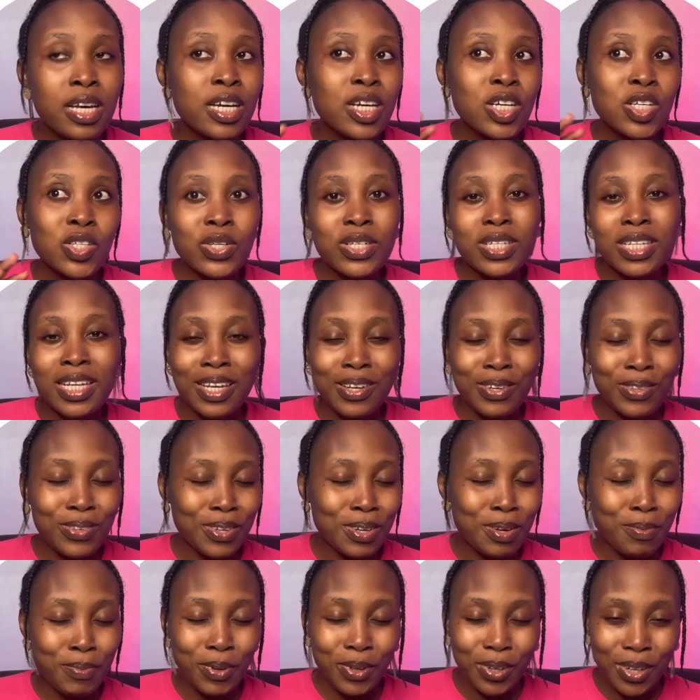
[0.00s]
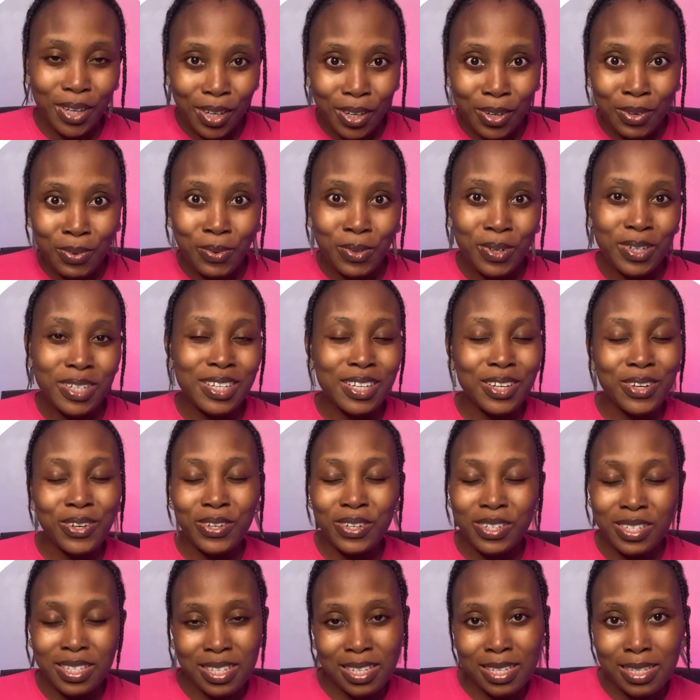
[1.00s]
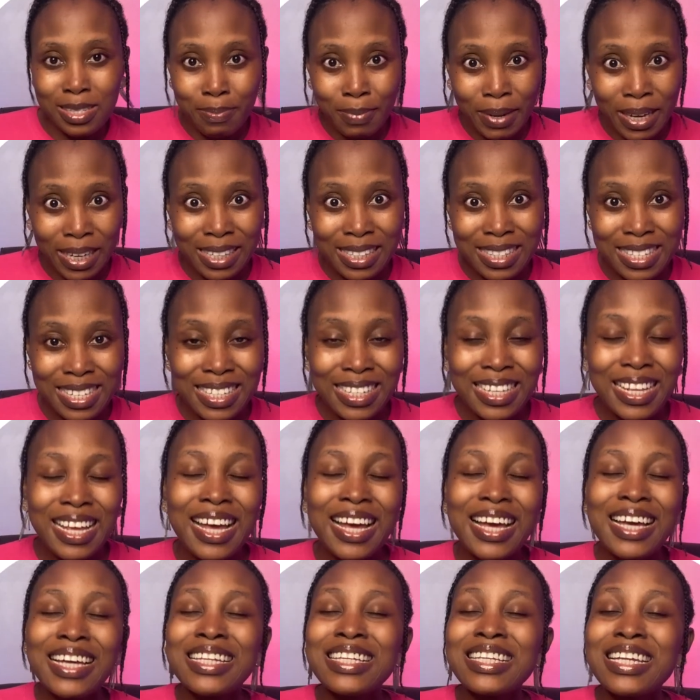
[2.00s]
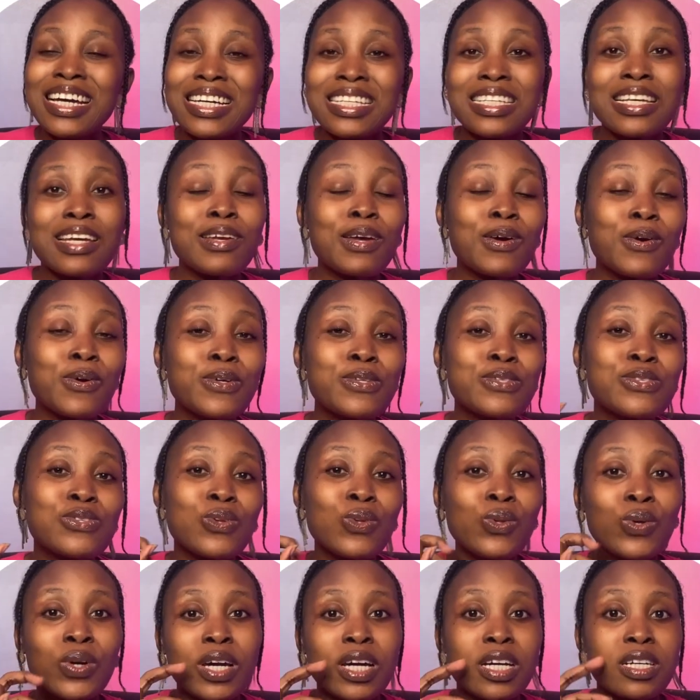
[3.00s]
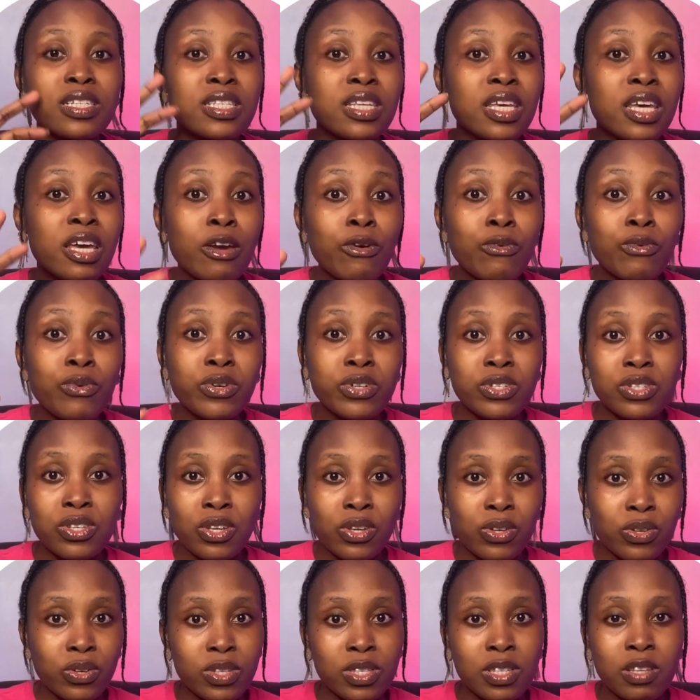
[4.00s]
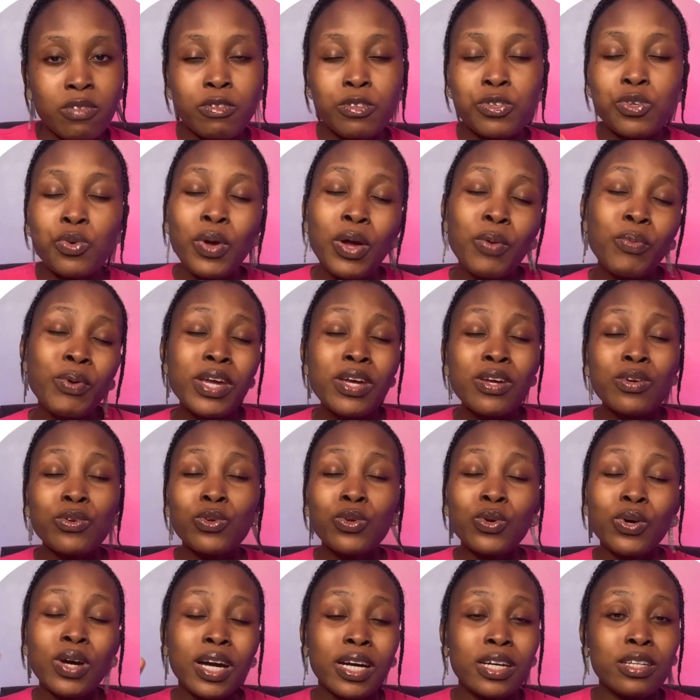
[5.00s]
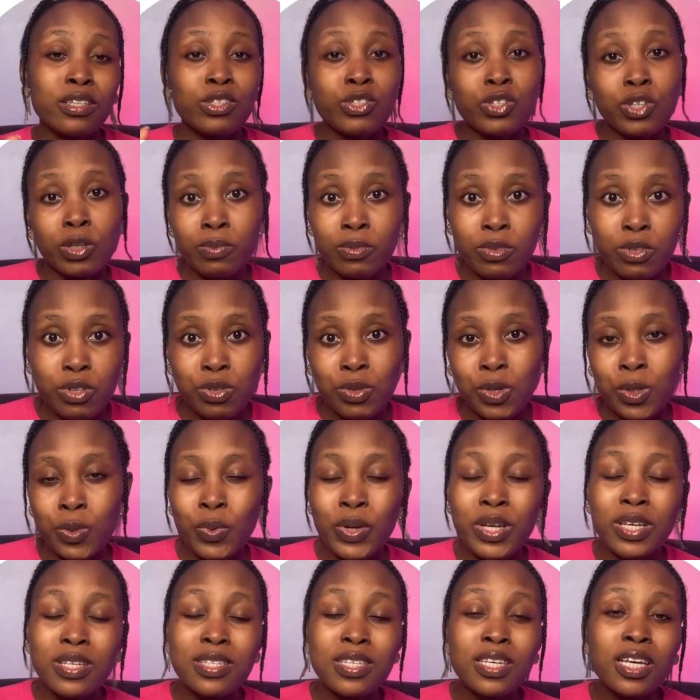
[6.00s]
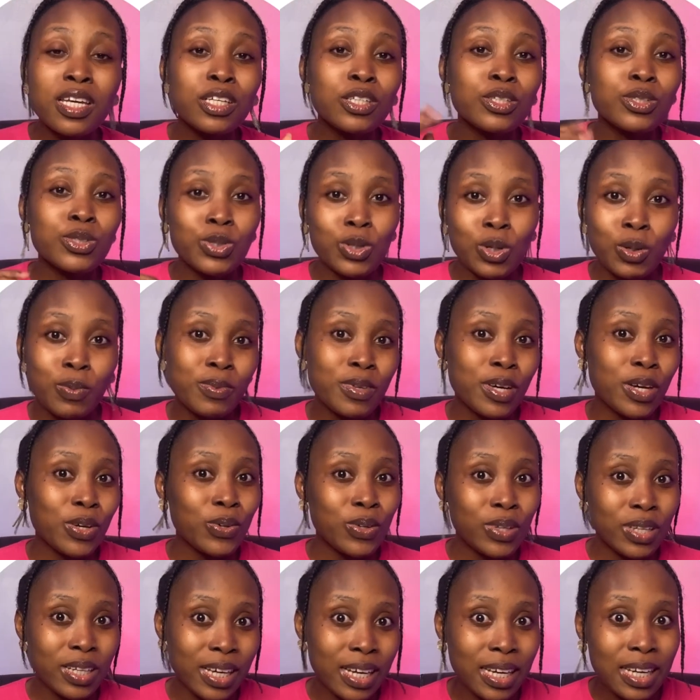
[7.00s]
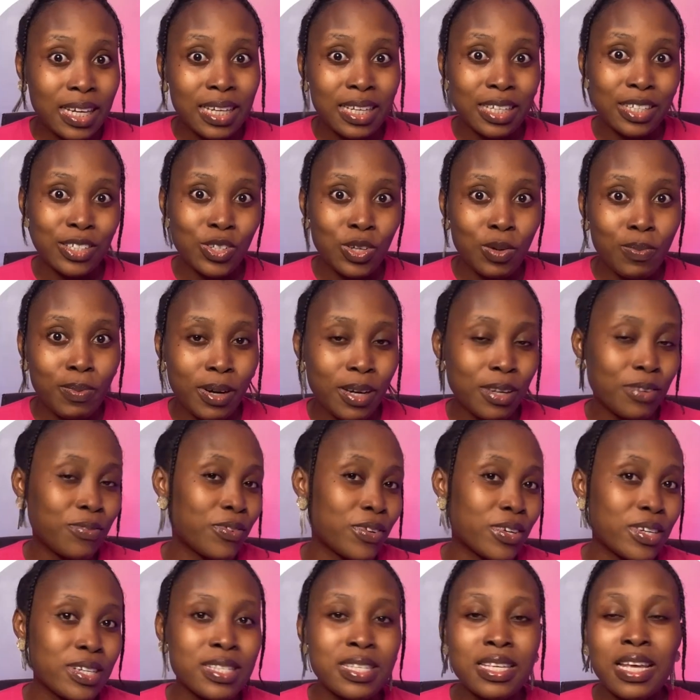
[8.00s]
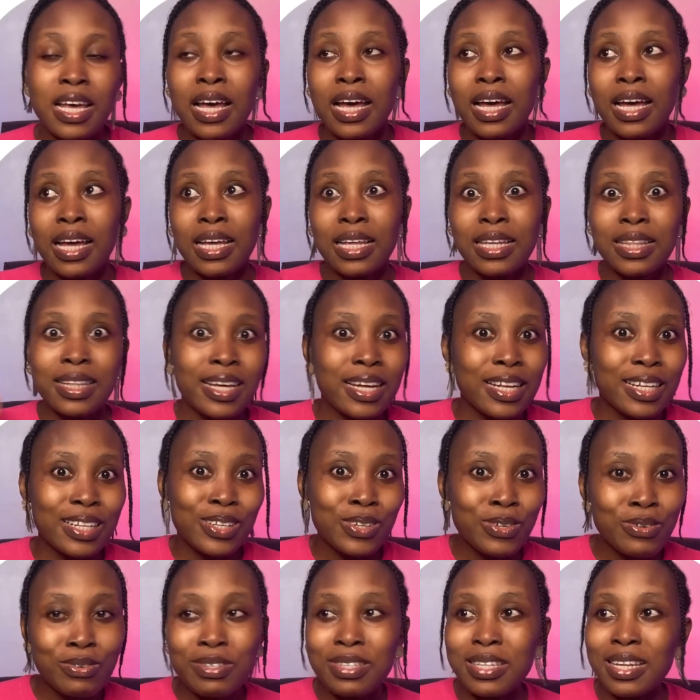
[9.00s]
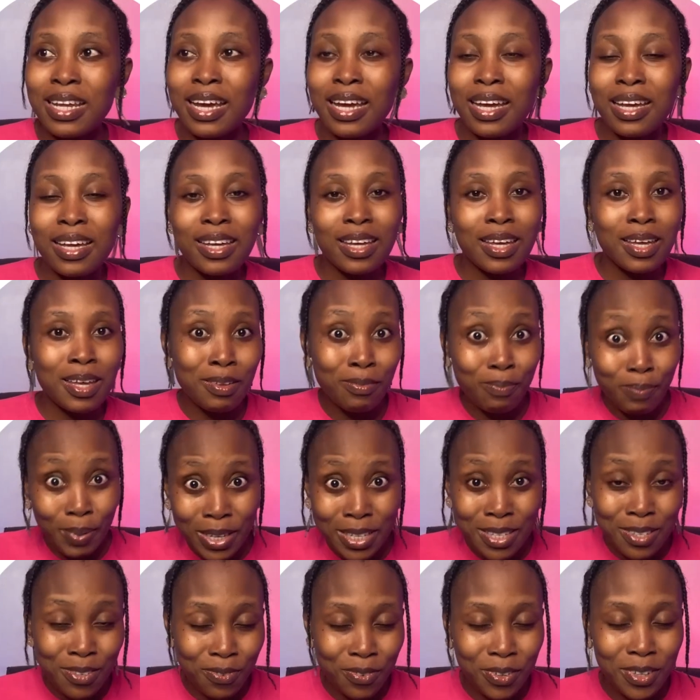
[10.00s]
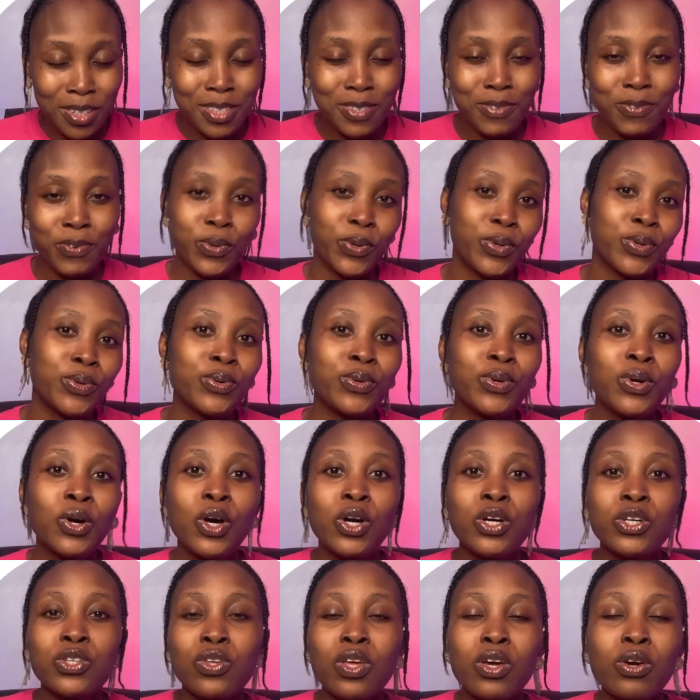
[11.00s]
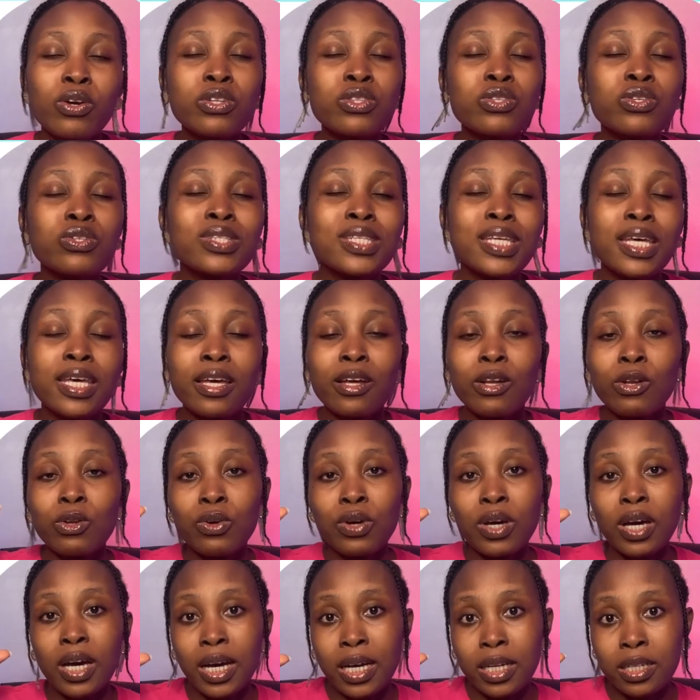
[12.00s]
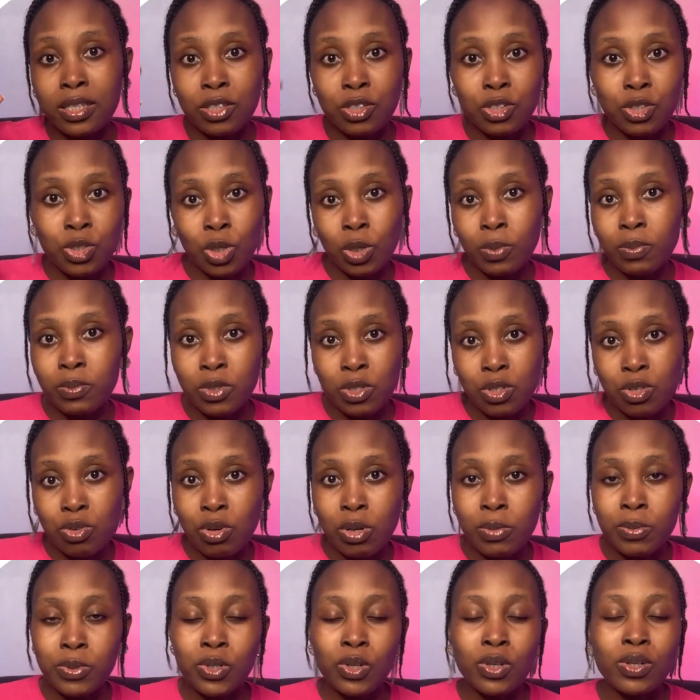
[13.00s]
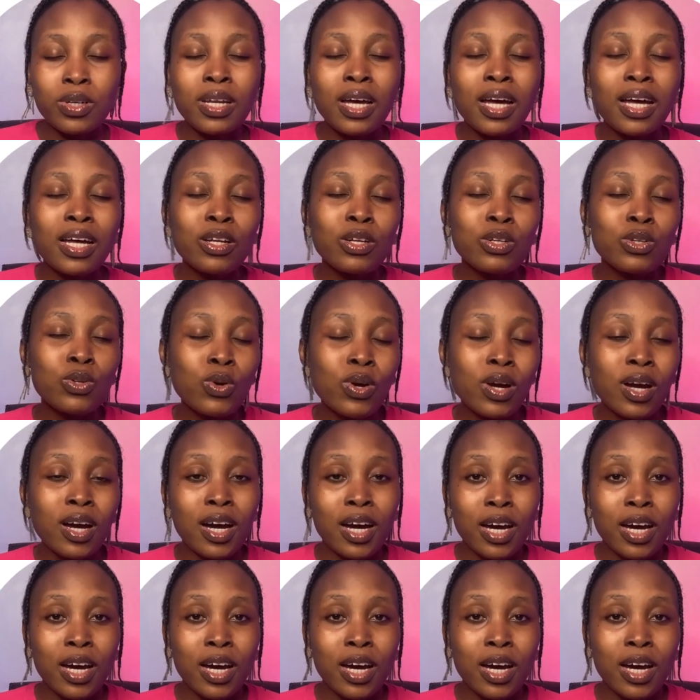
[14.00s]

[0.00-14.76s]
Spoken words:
Just like you talk about keyword in content marketing, that's how you're going to look at keywords in your CV. So when you look at the job description, when you see a job that you like, a job advert that looks like a best fit for you, so you're going to take a look at the job description and look at